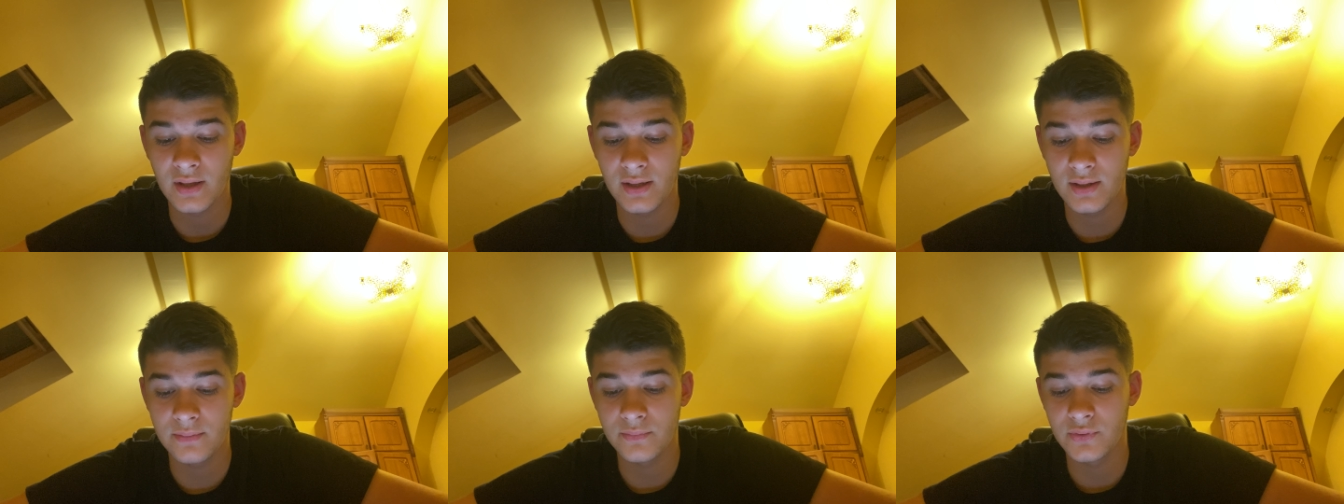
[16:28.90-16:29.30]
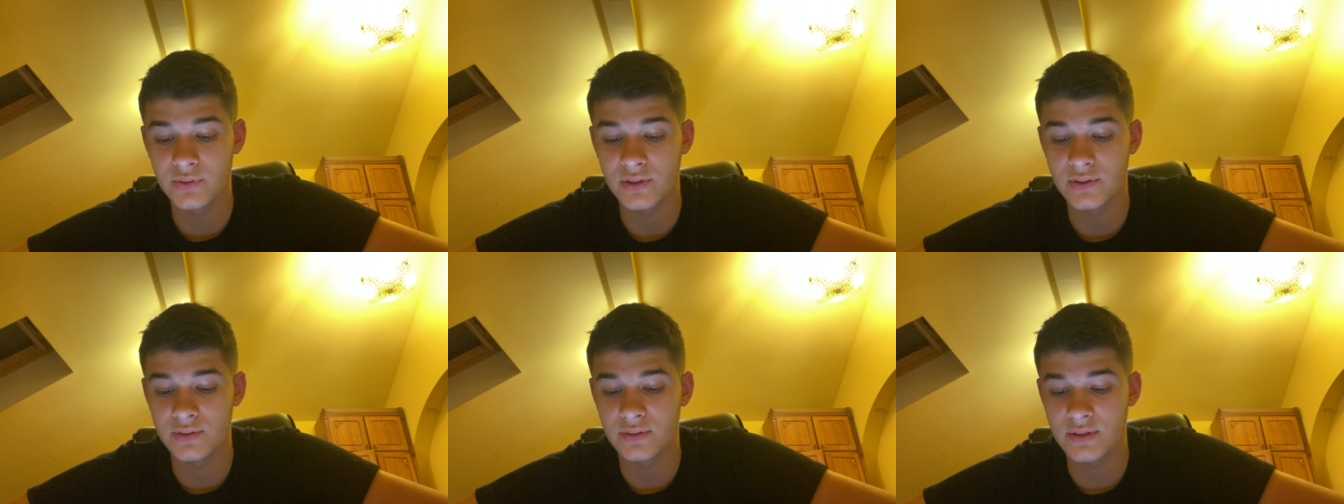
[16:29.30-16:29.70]
In
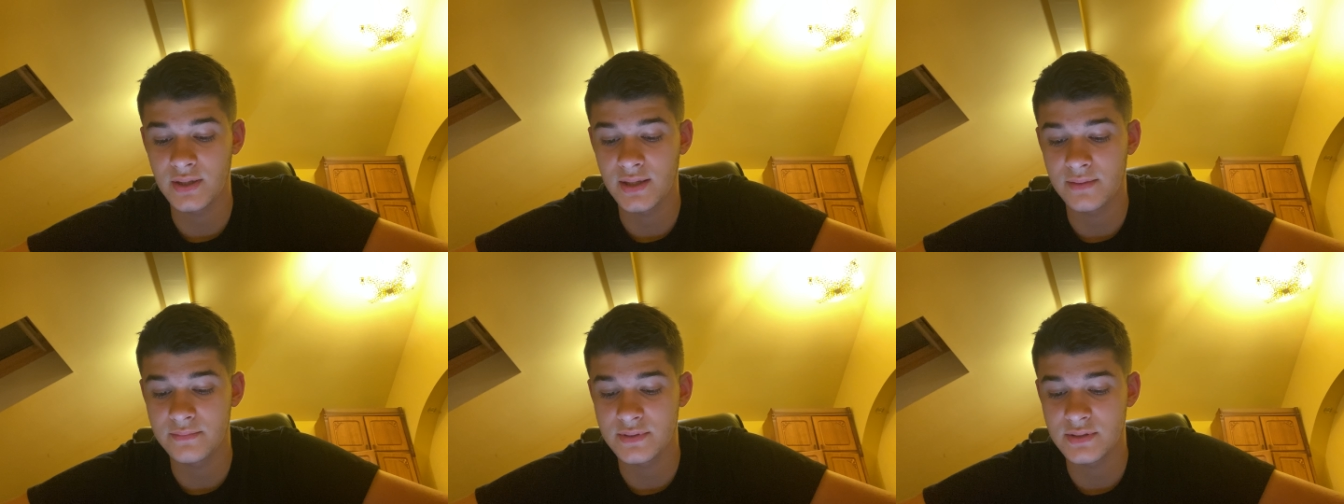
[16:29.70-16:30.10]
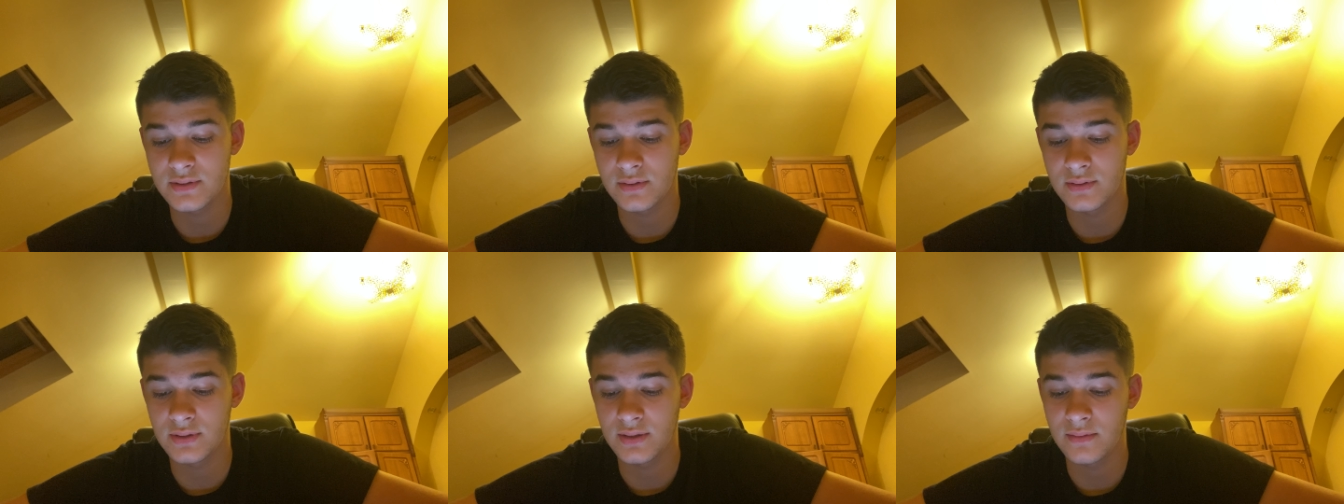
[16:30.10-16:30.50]
modern times,
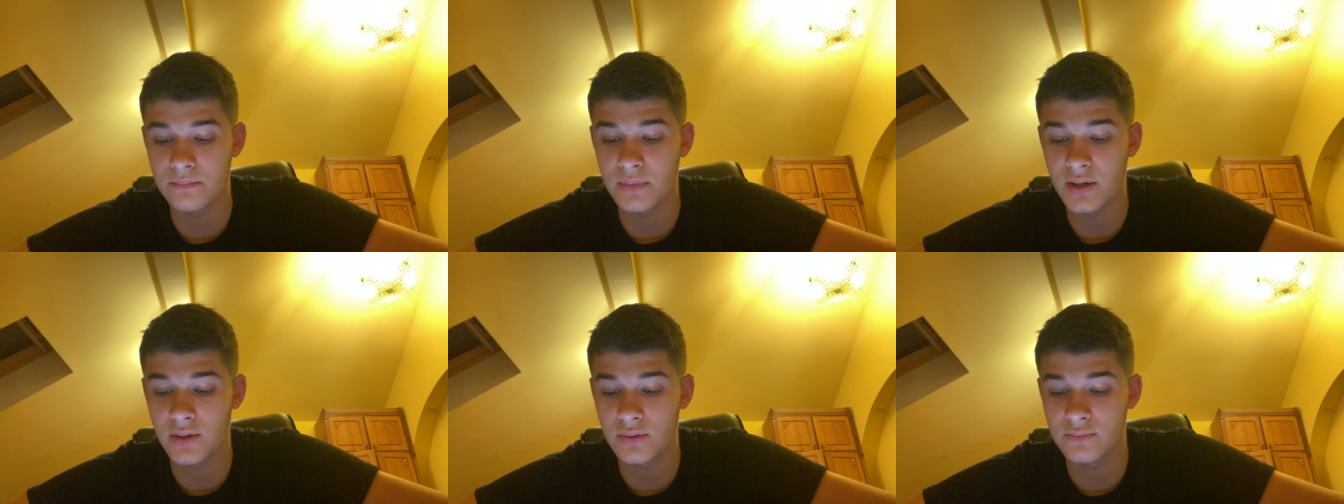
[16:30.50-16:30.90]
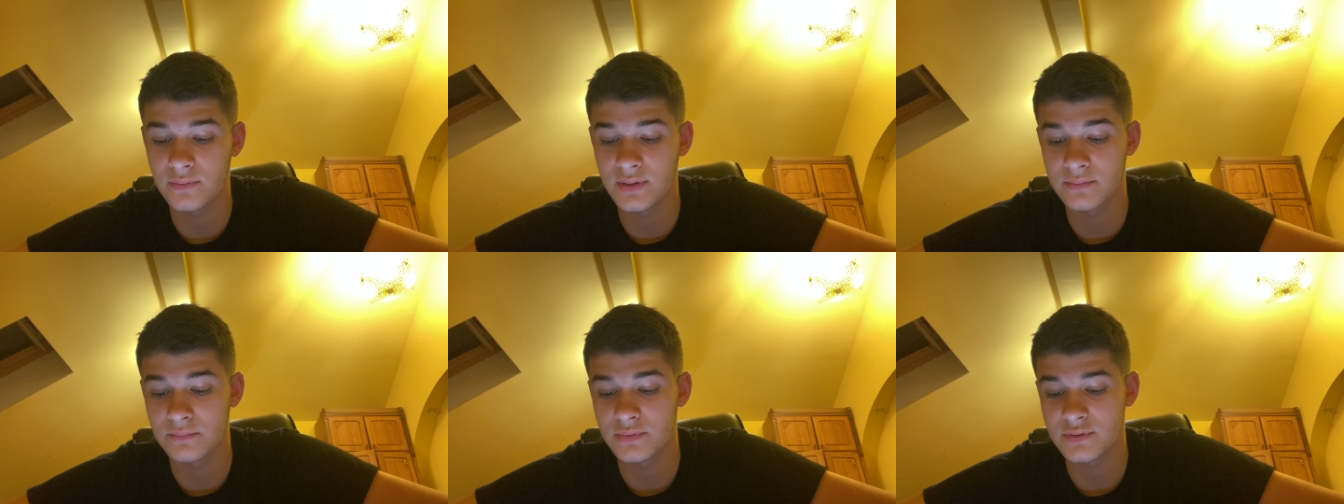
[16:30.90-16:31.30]
only about
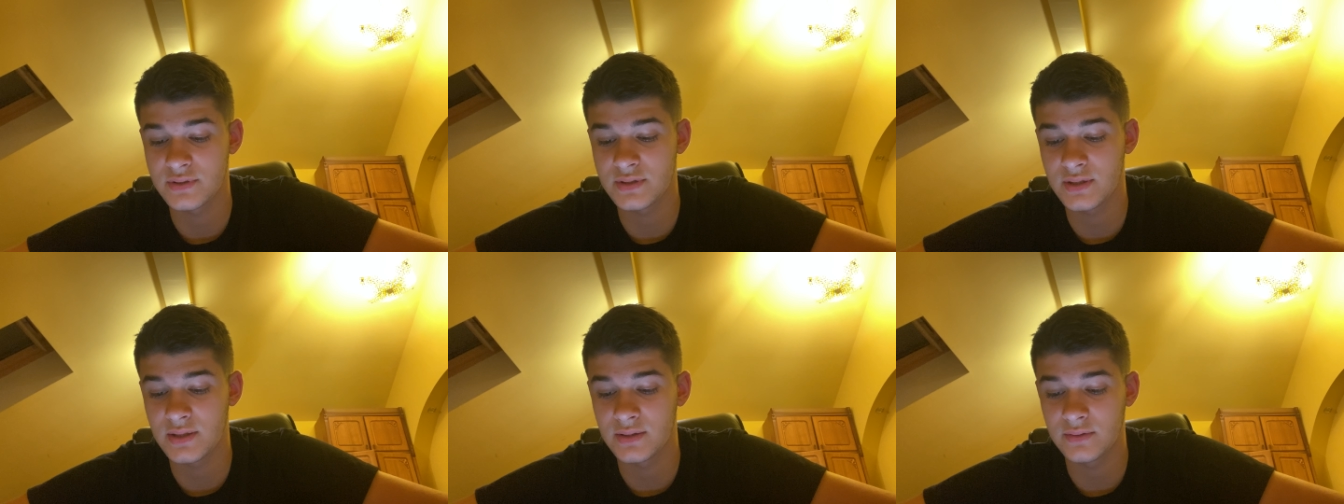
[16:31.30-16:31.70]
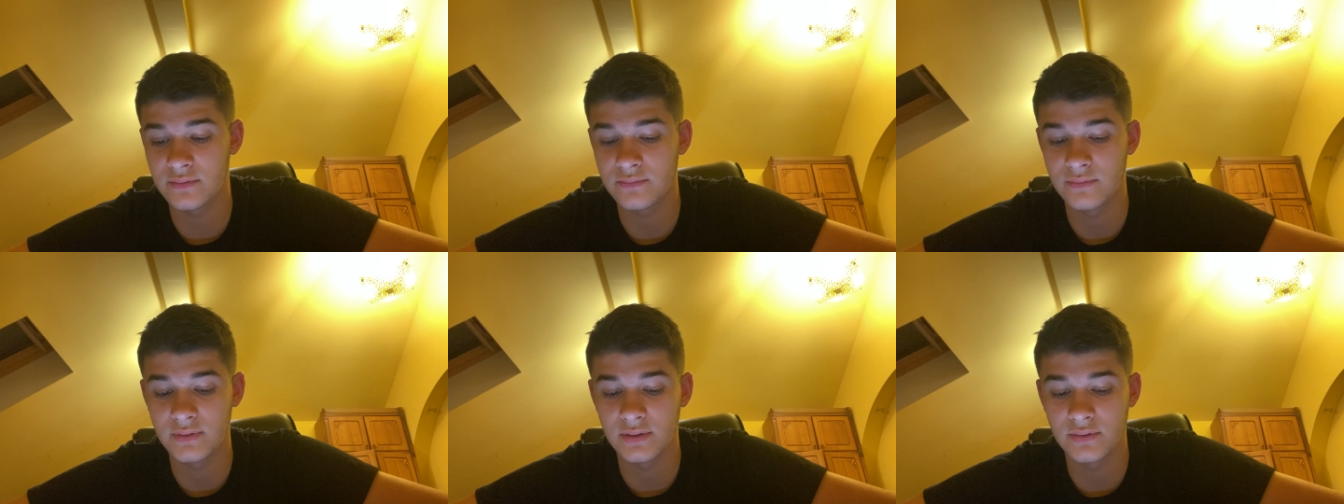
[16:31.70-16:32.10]
1%
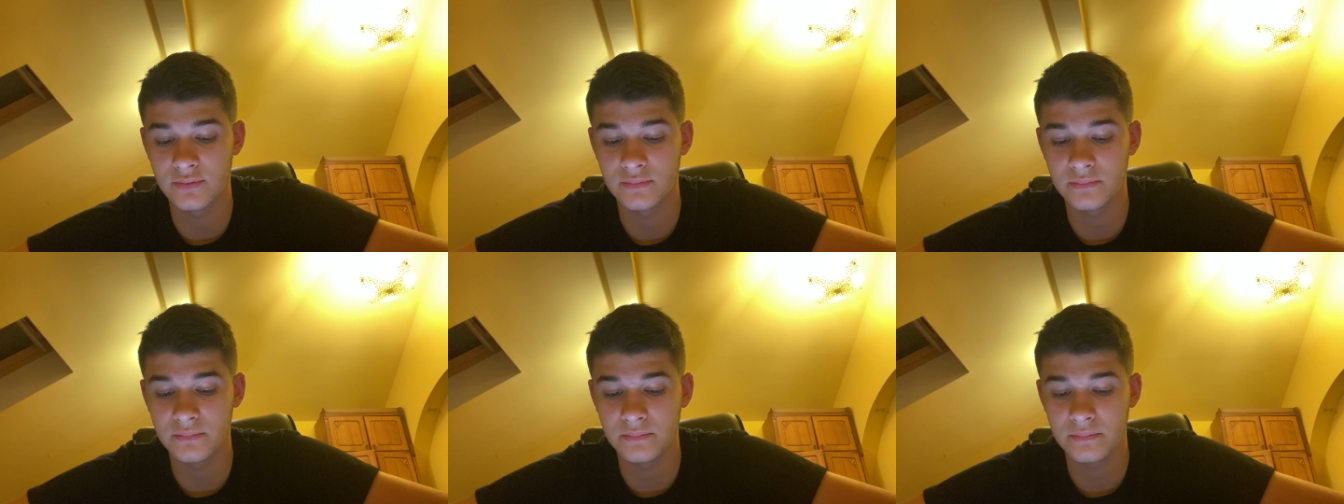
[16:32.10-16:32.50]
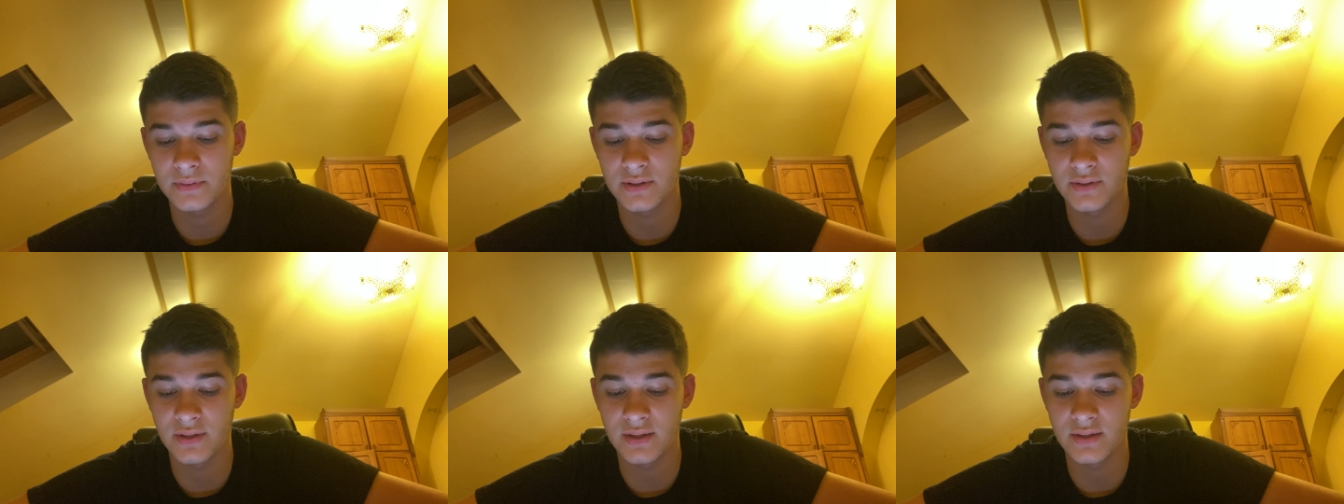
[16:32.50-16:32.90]
of volume
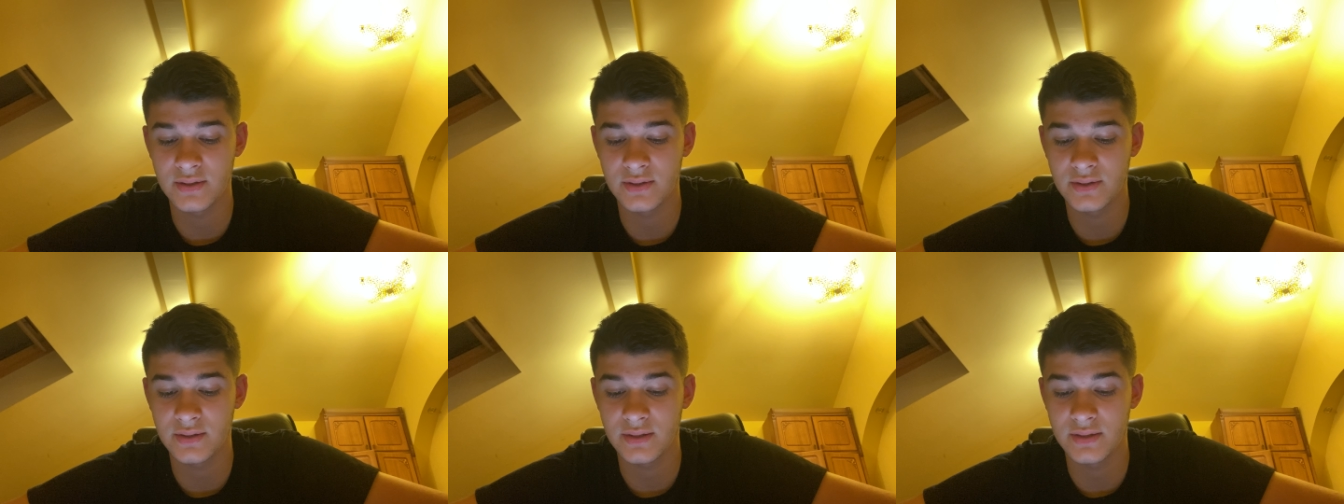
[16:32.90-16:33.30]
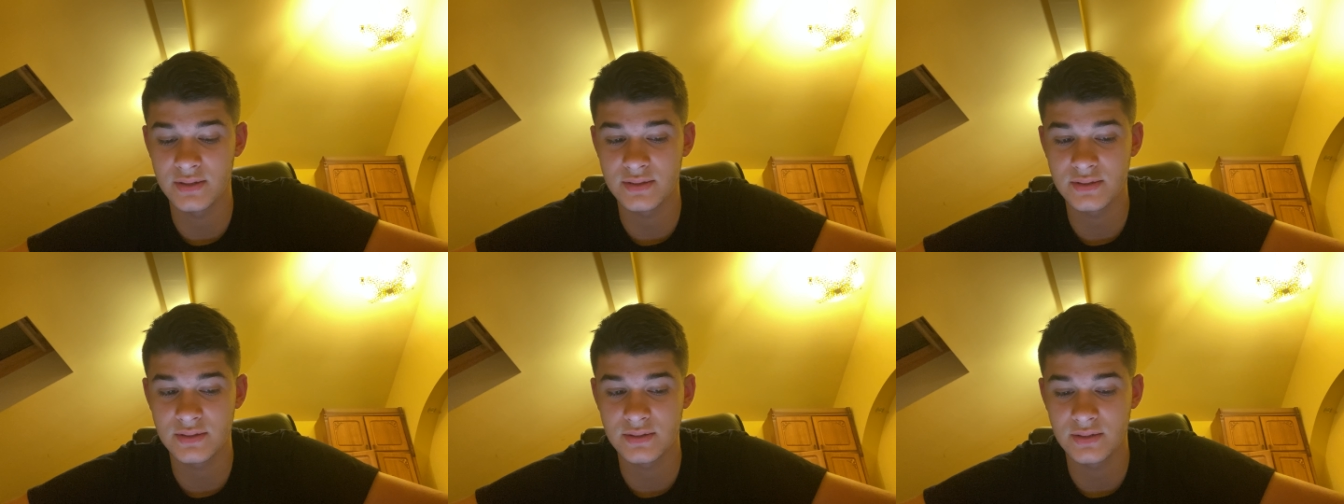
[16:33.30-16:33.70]
per year
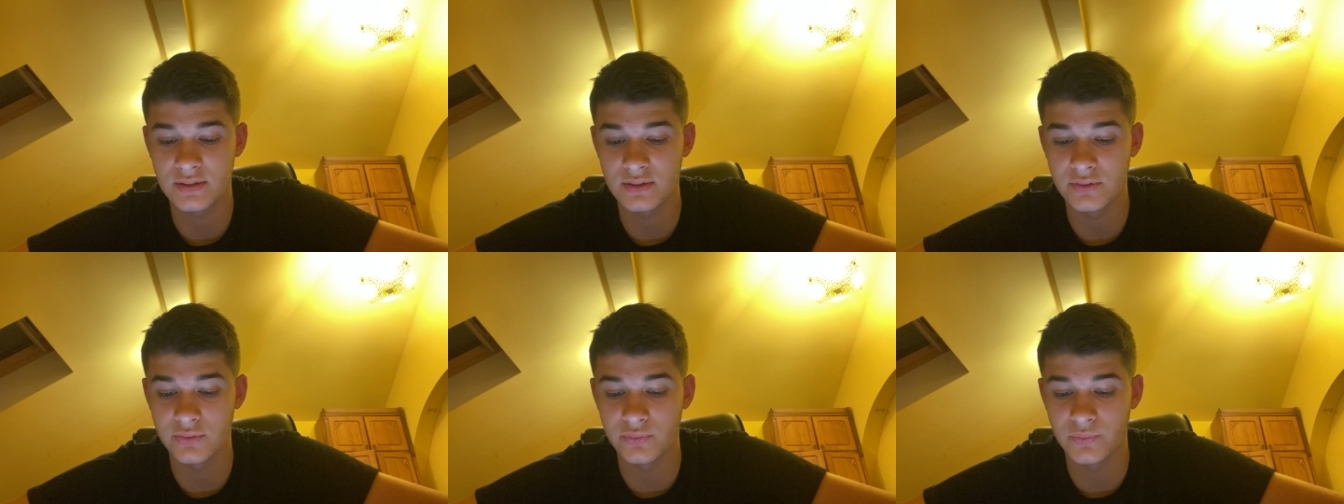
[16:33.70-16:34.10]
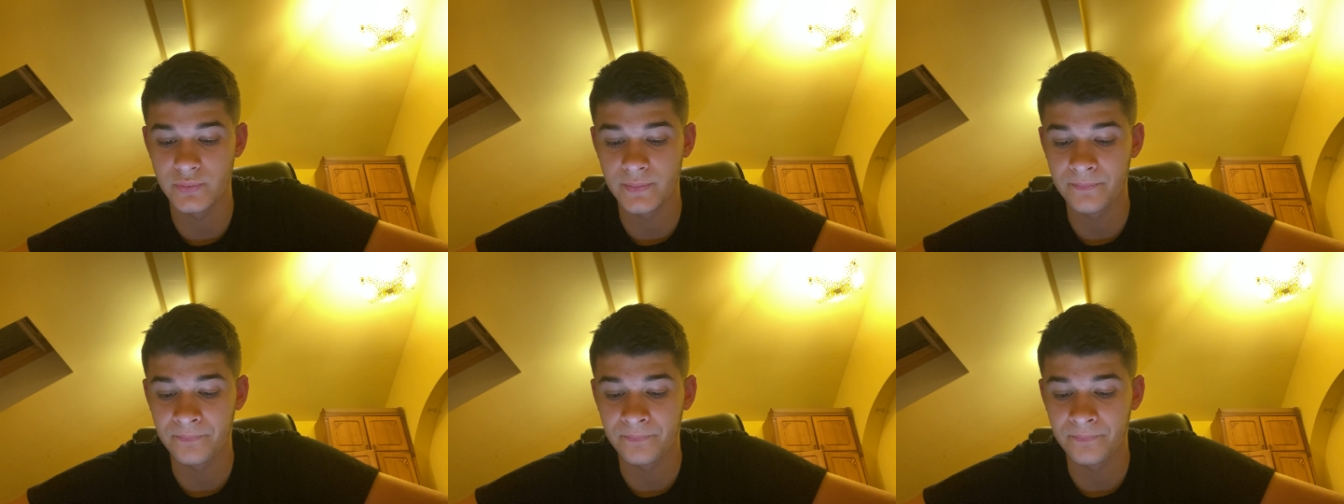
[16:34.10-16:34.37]
is new.